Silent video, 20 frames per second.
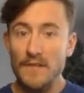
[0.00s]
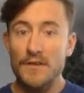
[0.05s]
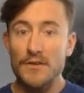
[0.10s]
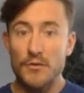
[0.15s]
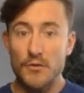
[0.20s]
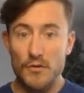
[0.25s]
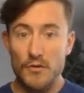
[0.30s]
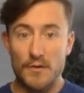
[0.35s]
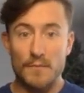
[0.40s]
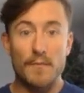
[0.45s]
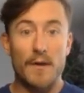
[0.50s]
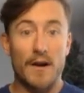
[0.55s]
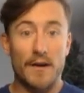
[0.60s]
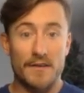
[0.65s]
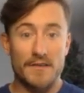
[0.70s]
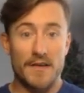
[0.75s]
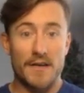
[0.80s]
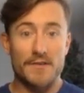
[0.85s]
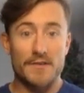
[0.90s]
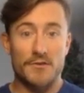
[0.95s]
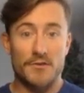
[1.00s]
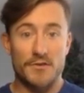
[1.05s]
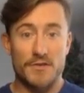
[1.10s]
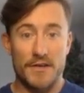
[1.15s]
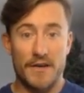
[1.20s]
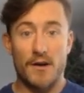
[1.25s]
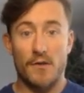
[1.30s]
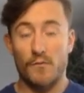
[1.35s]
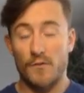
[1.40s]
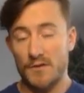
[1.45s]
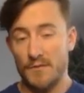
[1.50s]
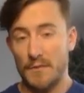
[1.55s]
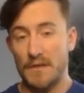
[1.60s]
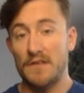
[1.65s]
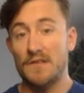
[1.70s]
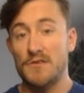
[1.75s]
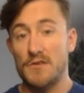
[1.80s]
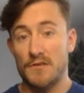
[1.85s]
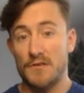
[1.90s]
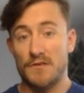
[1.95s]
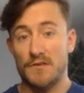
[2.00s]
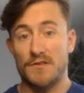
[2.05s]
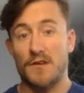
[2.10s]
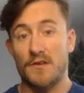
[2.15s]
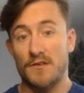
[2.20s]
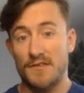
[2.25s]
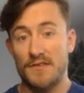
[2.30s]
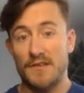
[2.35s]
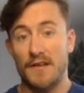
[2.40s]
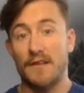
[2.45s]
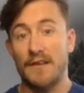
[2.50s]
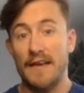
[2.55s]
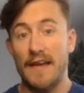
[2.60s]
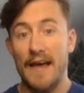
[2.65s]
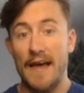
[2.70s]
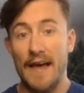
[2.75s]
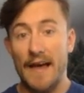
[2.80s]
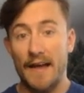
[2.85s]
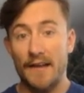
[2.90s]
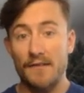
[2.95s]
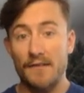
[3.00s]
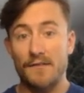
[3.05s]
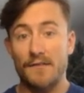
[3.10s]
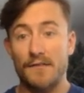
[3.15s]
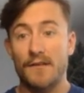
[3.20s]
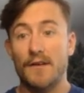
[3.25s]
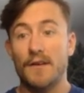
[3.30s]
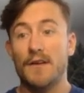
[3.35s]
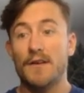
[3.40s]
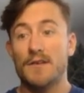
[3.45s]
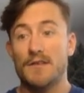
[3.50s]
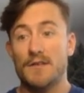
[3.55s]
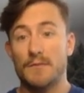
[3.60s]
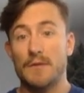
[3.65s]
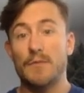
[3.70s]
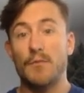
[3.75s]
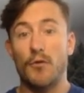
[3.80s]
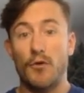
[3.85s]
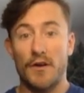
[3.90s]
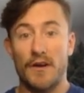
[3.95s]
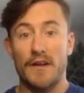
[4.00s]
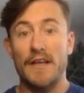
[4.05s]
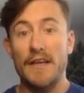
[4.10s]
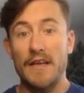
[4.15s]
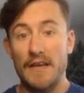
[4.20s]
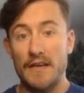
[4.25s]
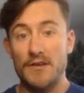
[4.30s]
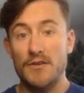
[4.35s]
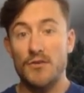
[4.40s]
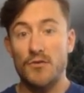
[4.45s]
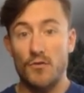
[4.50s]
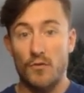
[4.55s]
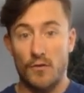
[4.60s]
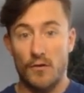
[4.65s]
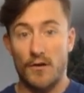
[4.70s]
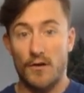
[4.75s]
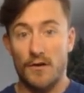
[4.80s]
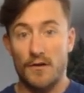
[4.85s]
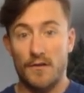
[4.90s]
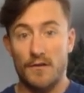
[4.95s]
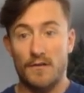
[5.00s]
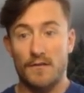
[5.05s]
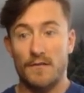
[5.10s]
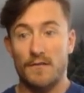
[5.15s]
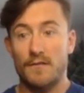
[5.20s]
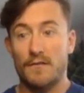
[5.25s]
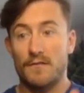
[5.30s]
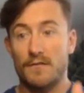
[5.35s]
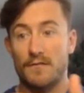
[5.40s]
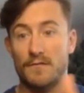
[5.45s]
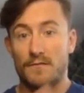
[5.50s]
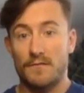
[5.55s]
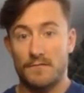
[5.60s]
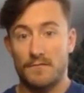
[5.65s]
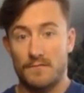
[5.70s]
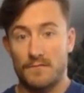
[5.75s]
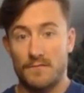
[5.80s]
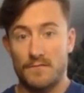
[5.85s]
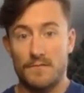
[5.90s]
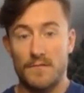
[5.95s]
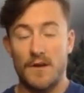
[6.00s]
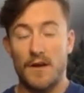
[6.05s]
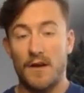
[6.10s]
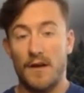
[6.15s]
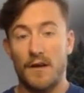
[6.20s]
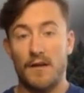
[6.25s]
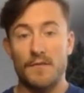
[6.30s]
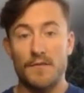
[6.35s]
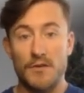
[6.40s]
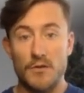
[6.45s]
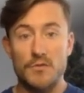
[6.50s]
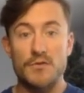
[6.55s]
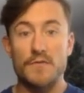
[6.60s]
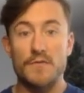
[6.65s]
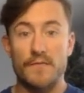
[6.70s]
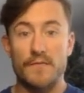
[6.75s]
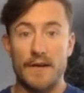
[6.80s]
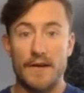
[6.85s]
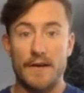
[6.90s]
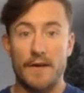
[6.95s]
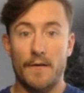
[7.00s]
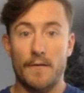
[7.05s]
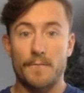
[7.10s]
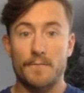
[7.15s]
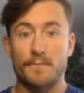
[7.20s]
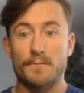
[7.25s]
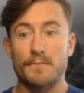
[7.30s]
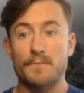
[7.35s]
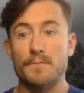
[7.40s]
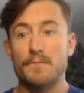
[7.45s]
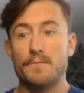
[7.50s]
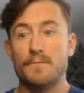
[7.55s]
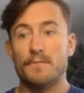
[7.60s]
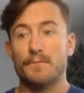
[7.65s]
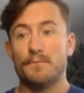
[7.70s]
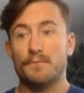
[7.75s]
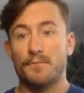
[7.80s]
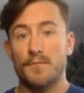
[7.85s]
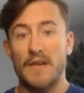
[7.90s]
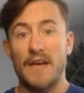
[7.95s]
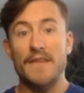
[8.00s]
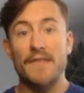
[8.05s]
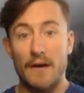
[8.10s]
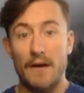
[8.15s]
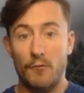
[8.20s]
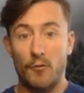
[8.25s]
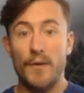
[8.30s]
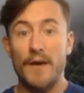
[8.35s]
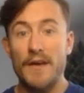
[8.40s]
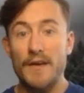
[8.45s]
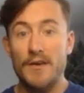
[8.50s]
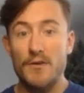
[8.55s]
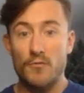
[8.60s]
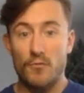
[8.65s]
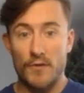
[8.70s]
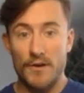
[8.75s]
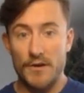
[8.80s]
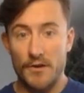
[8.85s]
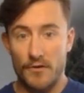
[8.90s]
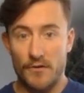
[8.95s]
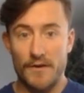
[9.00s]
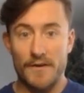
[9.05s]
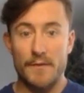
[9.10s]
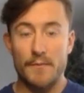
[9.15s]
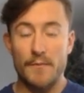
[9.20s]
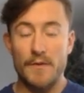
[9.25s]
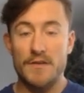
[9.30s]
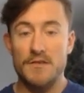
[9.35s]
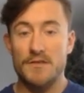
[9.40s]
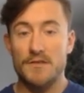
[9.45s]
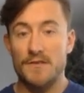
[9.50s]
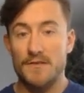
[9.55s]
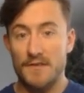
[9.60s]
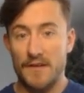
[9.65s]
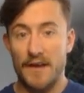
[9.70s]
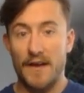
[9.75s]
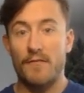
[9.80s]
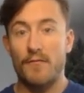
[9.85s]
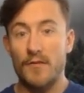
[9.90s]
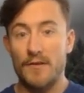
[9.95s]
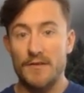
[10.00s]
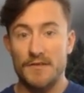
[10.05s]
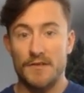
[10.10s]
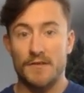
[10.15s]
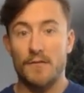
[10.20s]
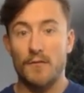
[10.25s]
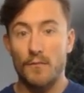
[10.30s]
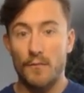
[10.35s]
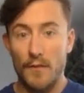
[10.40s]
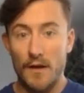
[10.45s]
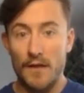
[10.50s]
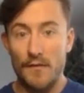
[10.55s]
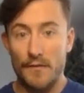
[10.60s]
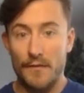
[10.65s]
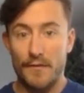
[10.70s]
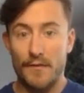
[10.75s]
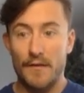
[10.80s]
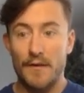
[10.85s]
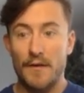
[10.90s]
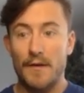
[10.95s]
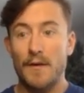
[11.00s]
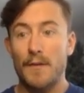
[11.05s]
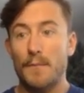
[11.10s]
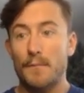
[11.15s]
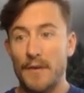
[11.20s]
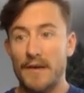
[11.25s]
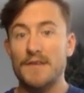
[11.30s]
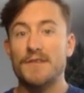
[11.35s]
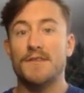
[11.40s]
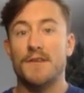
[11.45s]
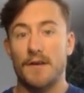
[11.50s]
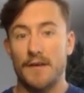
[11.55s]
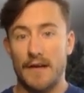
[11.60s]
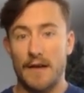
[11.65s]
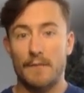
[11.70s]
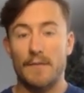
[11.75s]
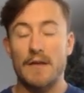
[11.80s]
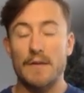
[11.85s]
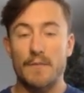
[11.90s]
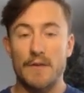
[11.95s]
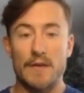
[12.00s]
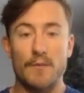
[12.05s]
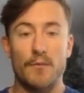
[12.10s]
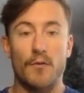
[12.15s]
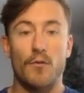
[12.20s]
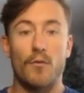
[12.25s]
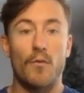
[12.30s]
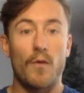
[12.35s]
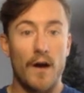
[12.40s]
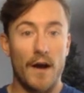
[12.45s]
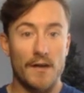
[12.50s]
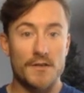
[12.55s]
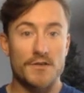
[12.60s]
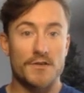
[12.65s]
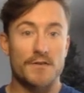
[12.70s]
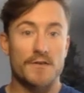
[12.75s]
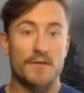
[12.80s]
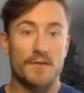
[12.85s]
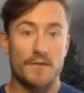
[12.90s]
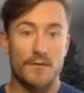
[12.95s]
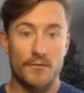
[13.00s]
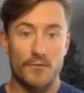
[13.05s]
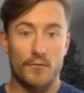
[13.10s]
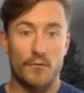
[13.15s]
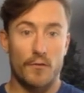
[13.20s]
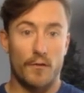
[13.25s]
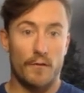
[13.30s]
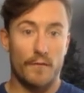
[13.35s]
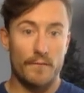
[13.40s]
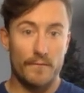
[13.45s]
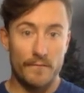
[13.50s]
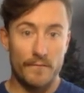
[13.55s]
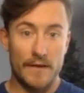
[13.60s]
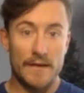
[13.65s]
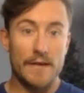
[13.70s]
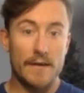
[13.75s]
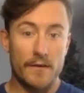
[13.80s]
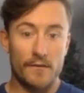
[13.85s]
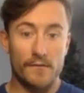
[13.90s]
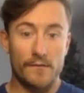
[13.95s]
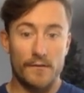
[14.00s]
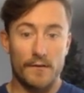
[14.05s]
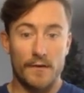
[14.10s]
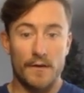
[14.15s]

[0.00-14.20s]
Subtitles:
you can monetize your channel, which means you can start selling ads to be put in your YouTube video. And that will pay you recurring commissions every single month based on how many people watch your videos.